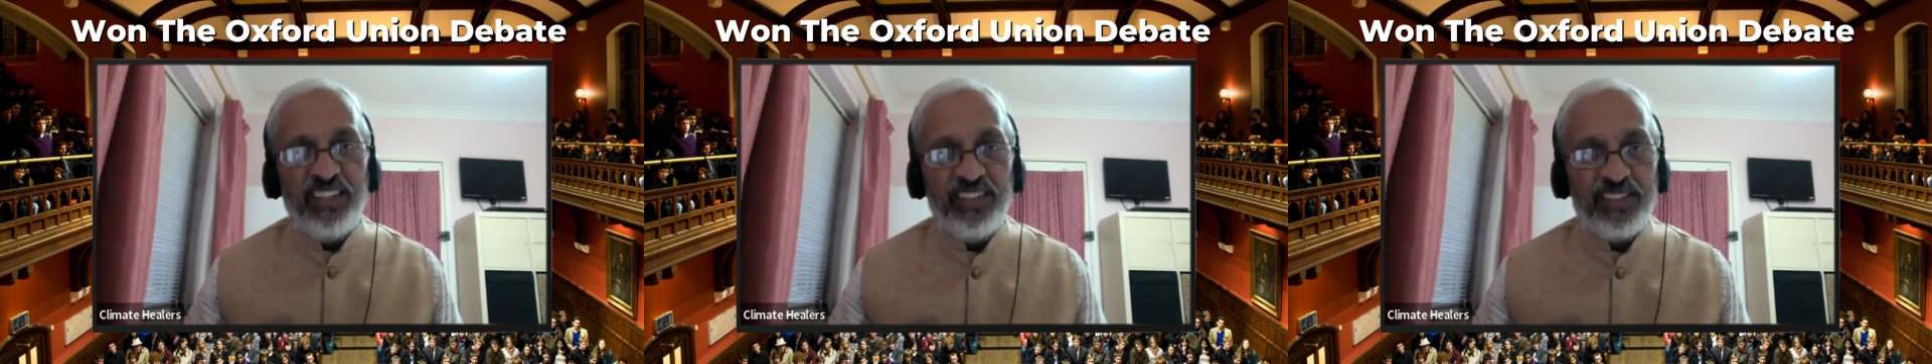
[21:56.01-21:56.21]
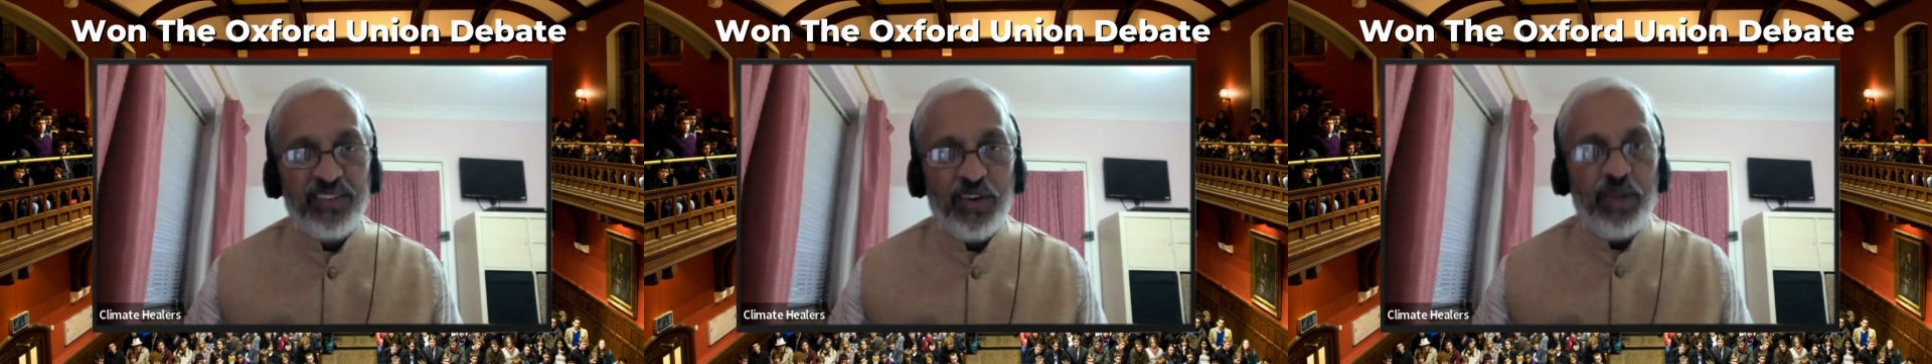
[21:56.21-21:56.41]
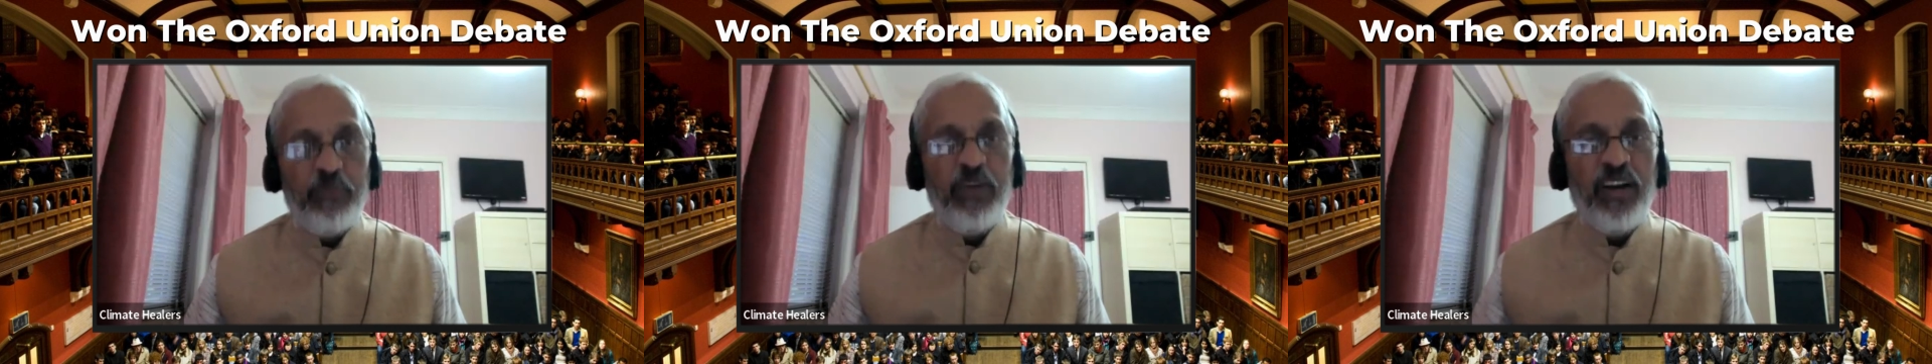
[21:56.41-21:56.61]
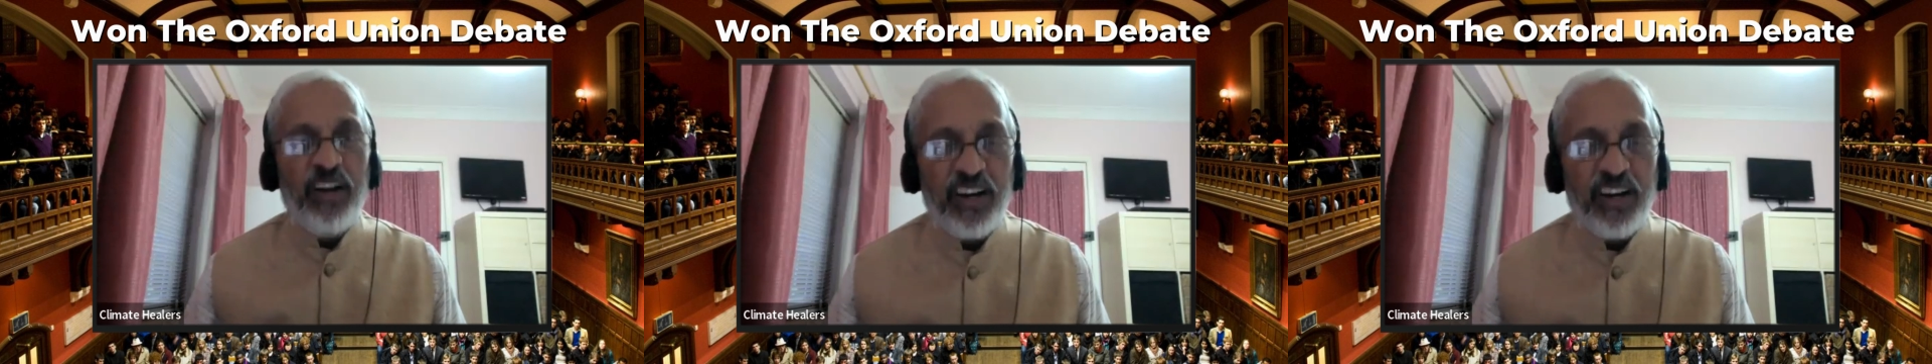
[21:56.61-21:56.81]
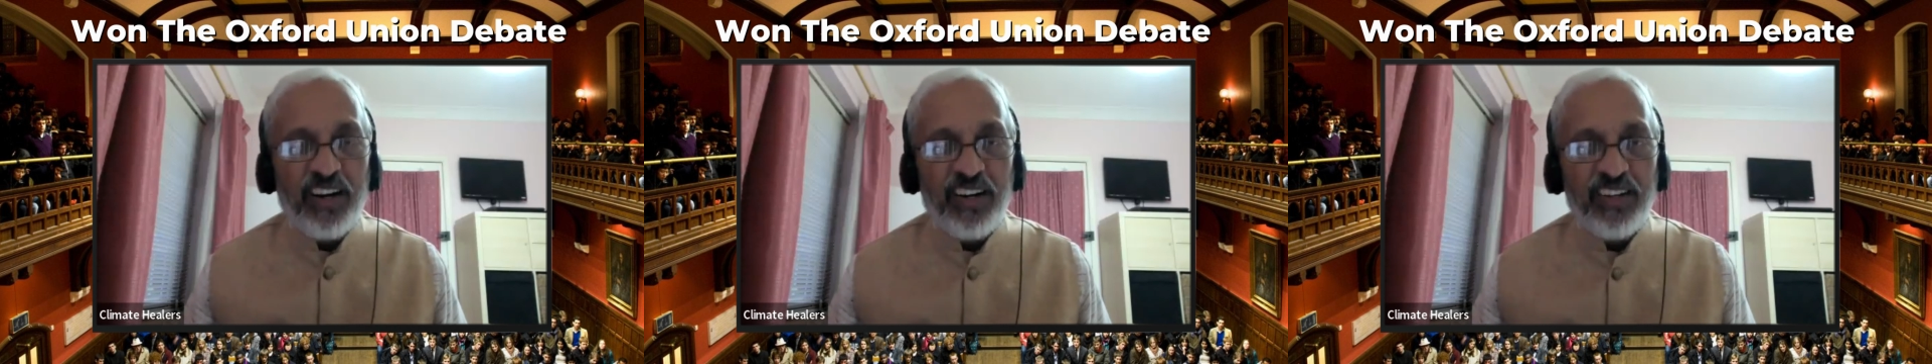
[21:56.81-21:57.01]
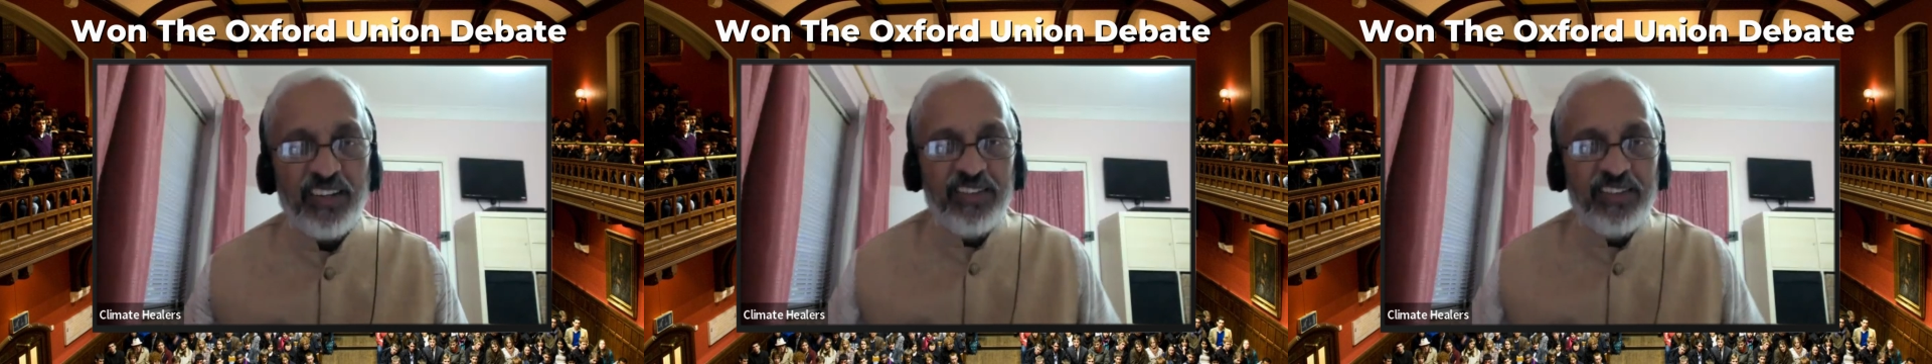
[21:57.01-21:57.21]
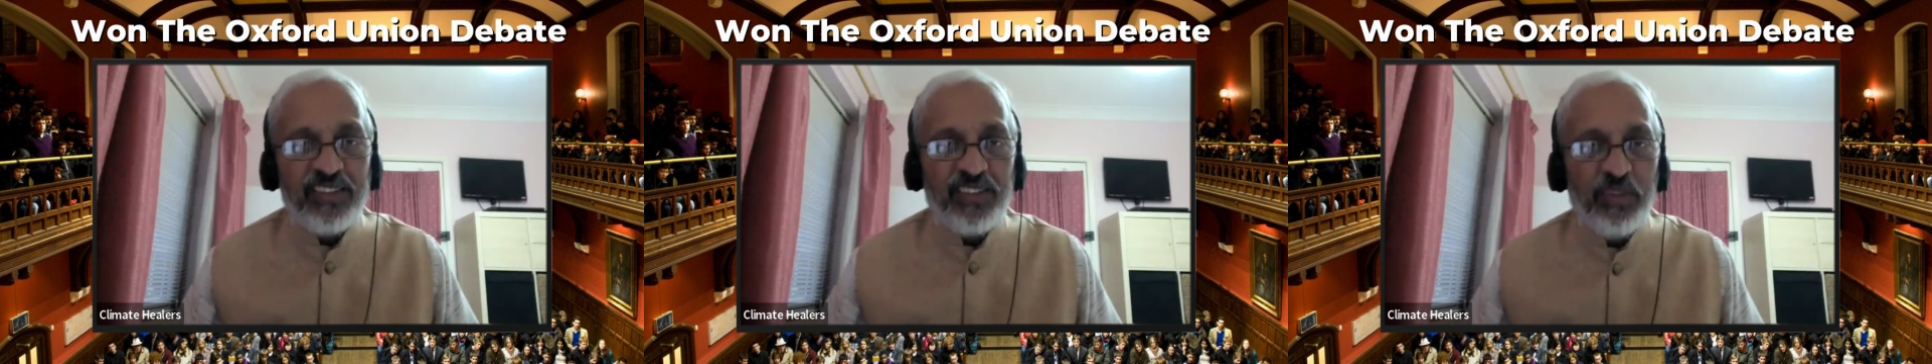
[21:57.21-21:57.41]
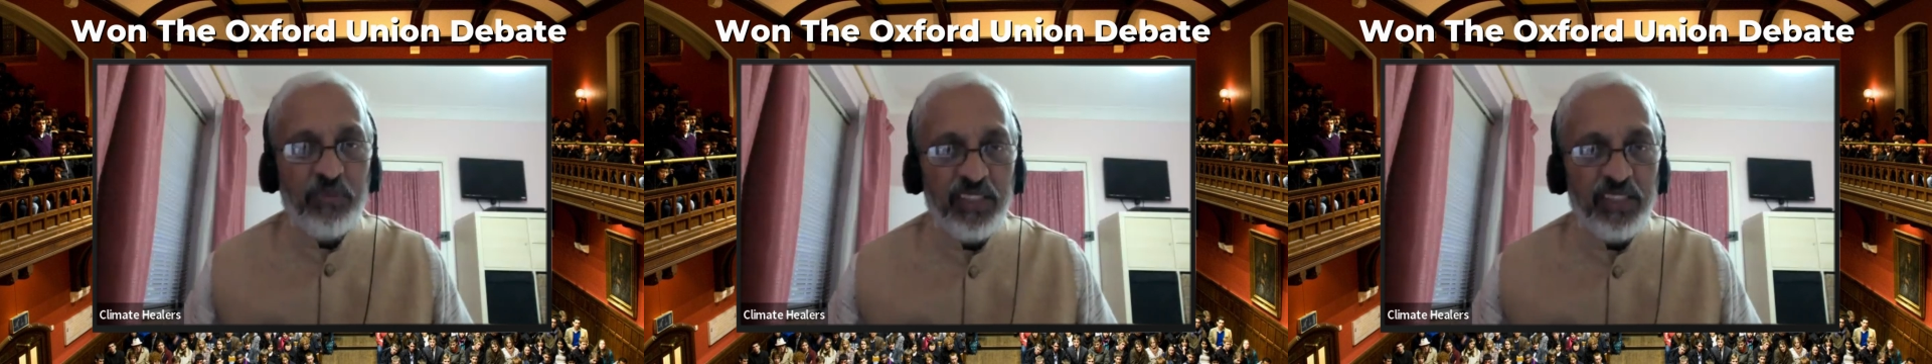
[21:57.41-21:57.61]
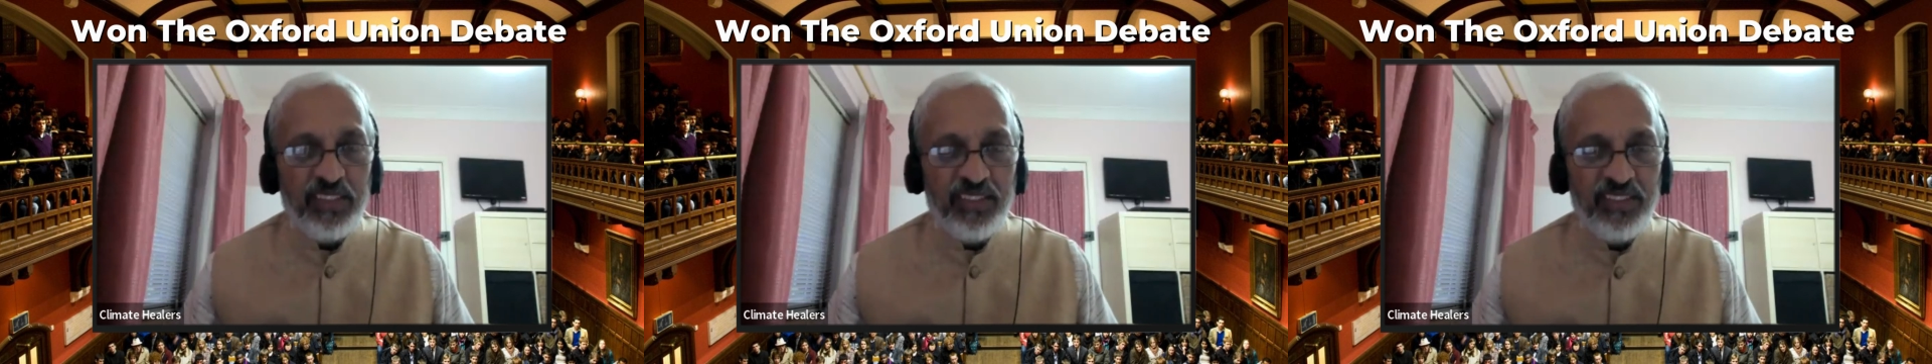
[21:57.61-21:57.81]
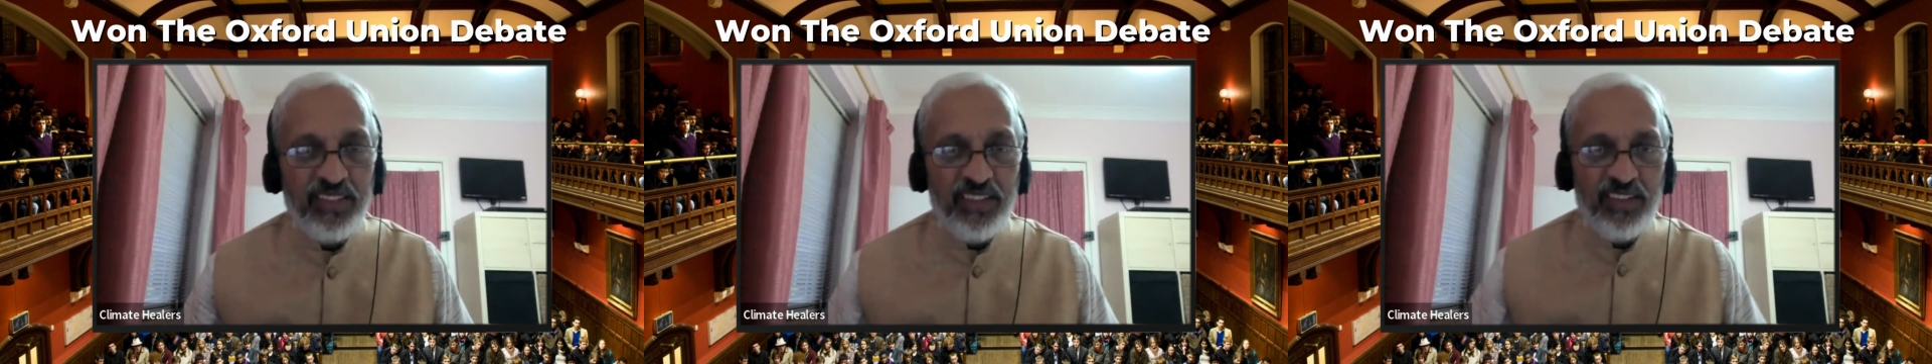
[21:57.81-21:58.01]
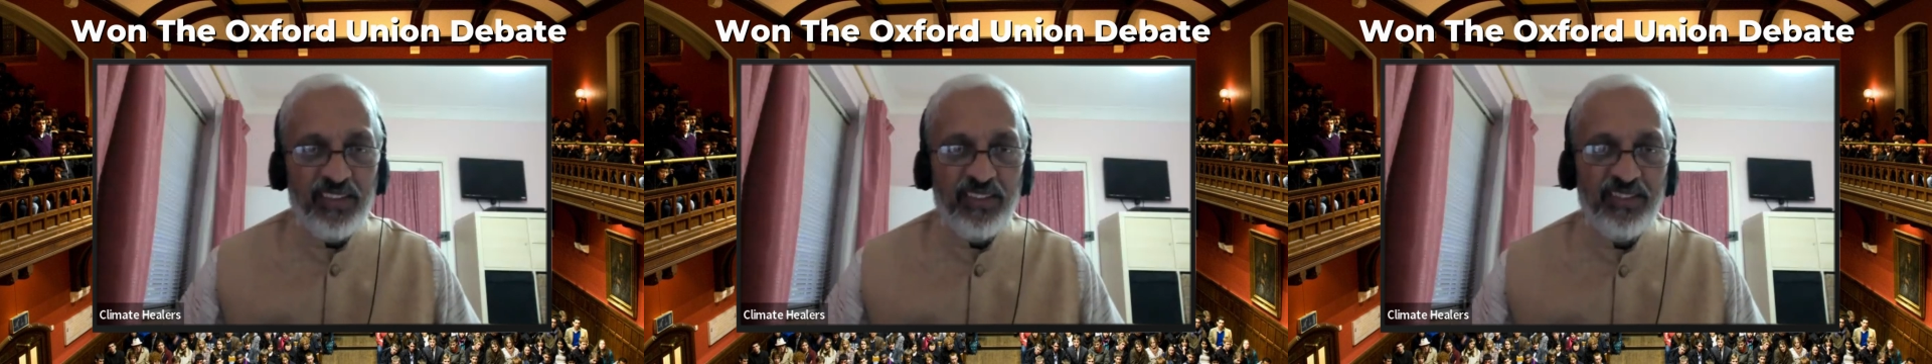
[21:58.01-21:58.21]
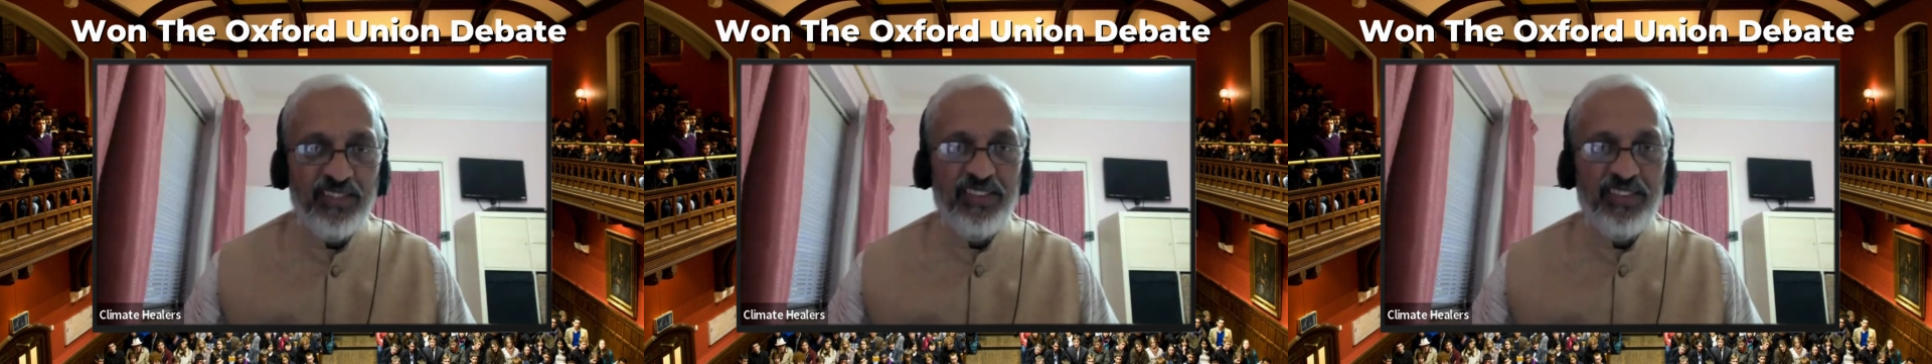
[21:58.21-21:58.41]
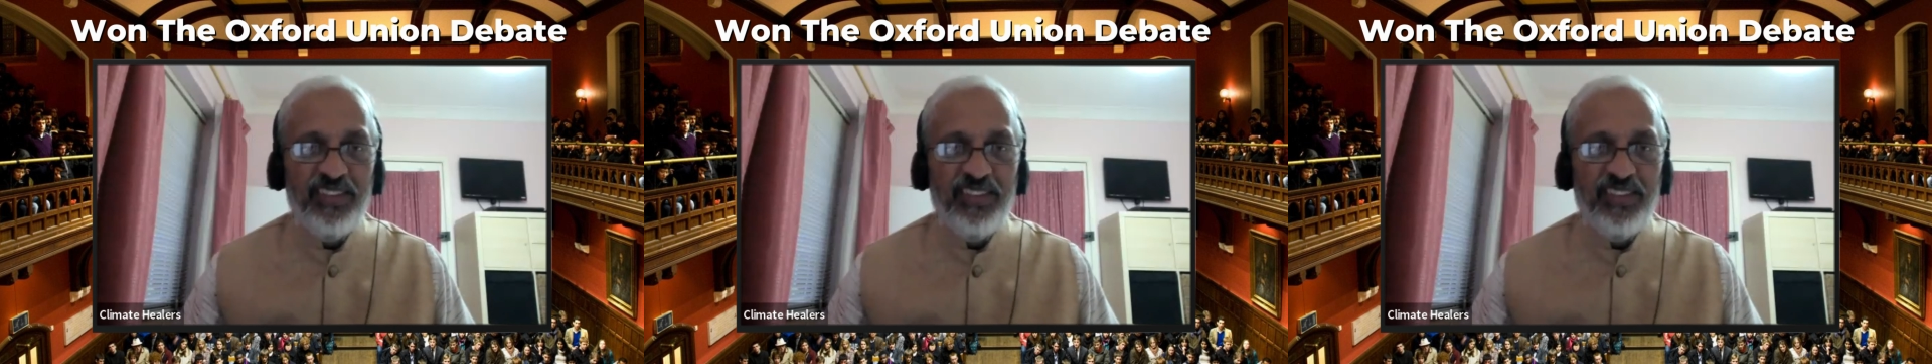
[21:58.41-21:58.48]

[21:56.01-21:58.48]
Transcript: It's going to be hard. It's going to be, you know,